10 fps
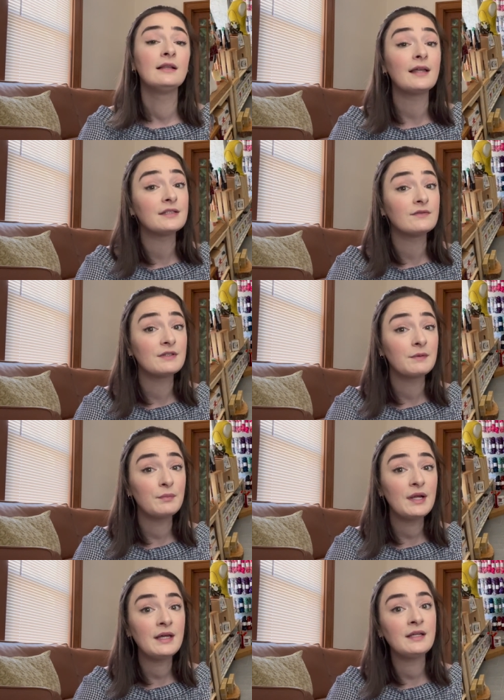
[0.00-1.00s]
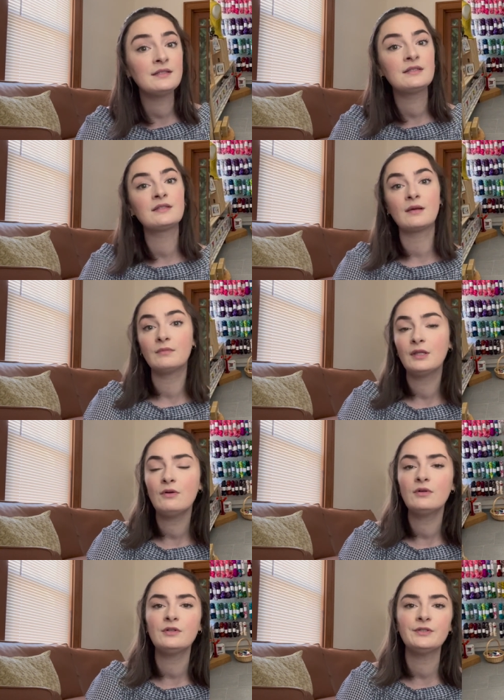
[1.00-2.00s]
lots of different brands, some
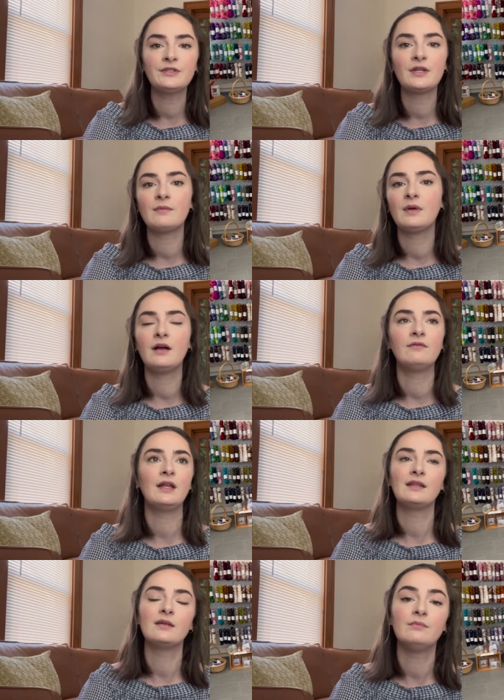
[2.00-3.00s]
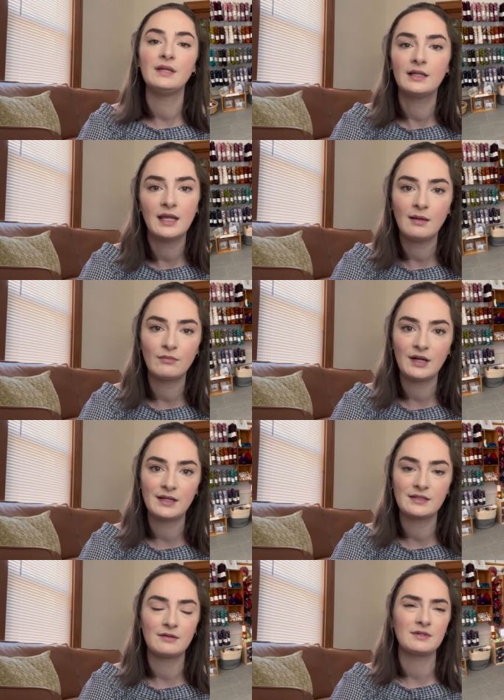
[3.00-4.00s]
local, some of like the big name
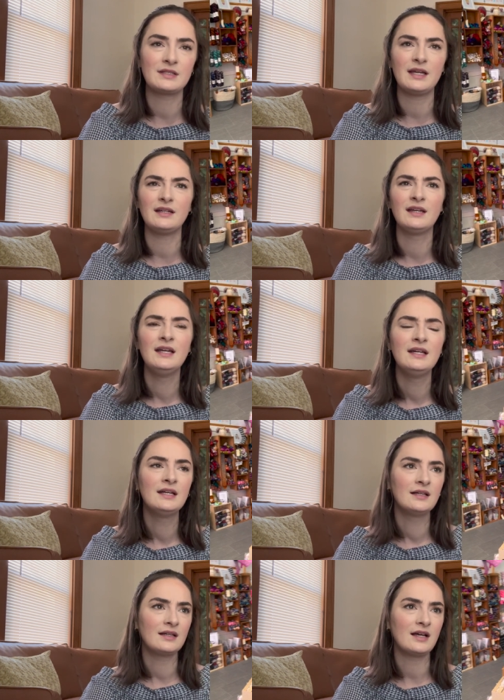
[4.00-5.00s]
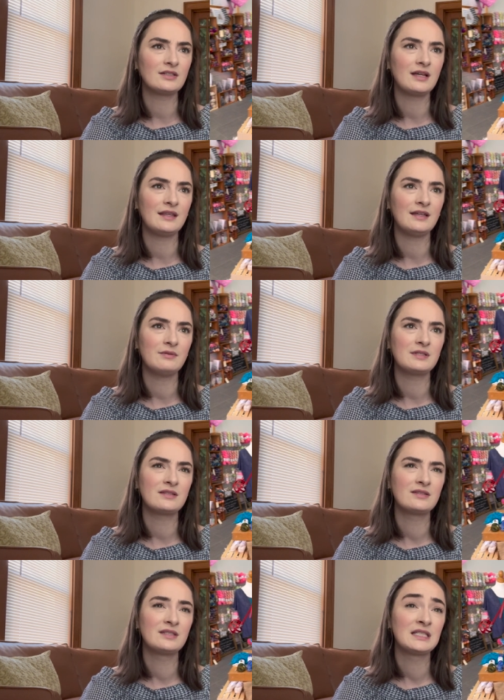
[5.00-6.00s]
brands. There was like, gosh, I think it
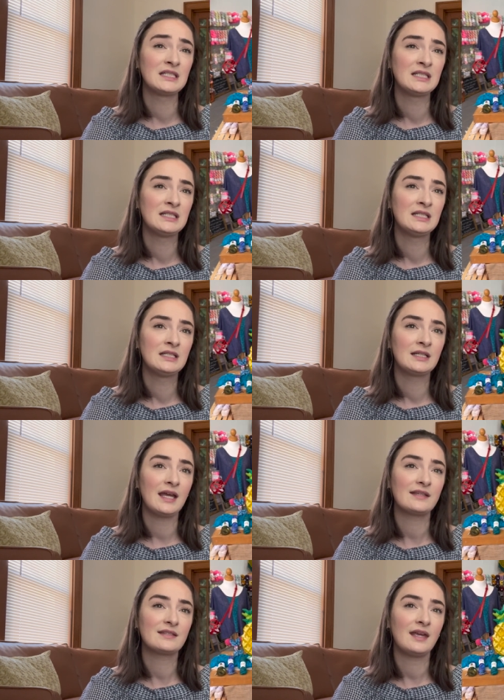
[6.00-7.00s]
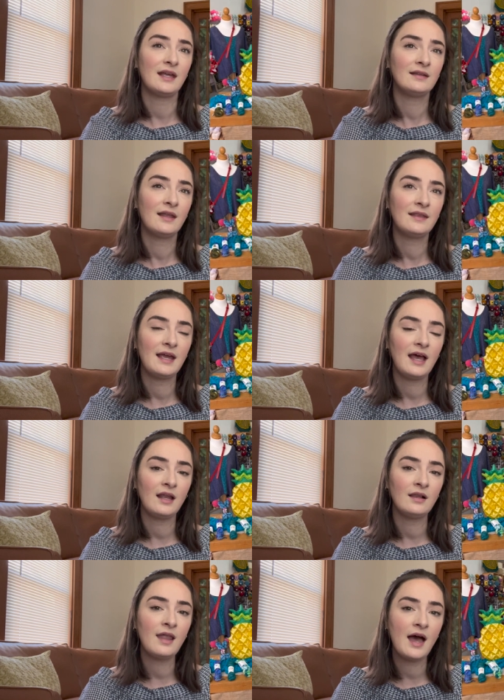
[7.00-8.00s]
was Cascade that they had
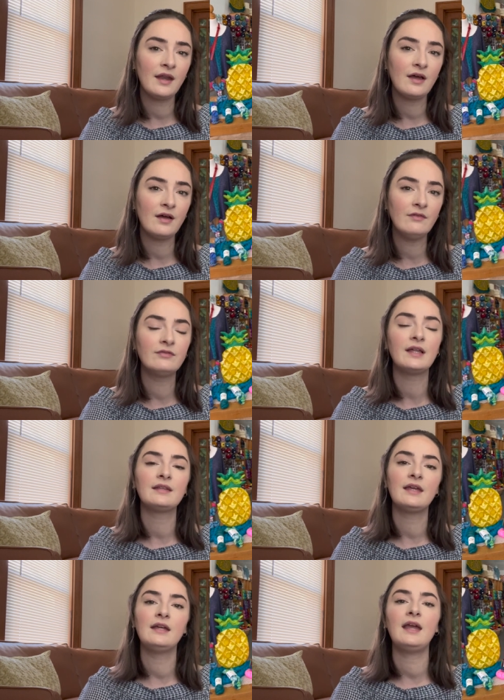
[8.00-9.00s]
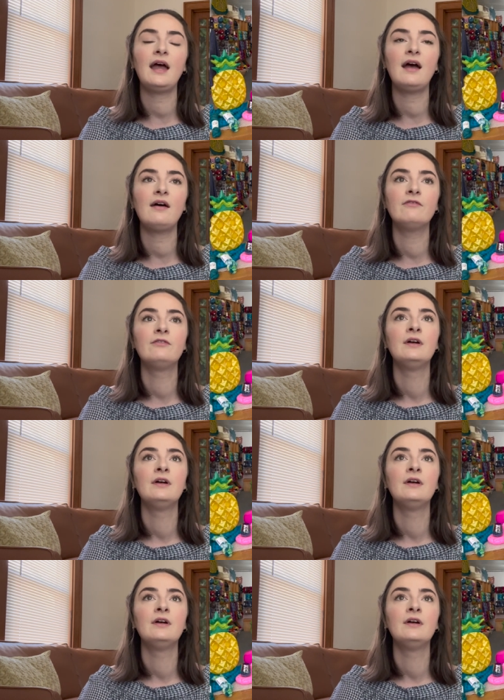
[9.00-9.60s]
a lot of. Like they have